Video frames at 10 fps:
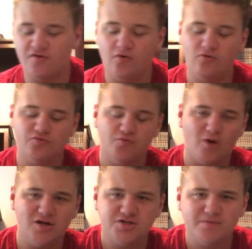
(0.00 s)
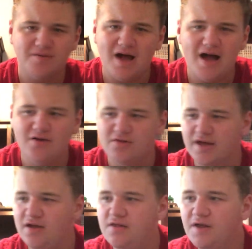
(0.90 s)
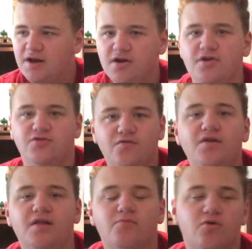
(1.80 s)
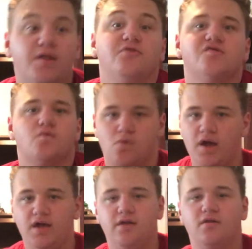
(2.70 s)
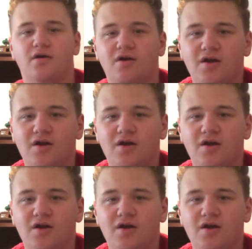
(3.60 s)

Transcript: old washed up guy who like he thought he couldn't do it anymore, and that was great.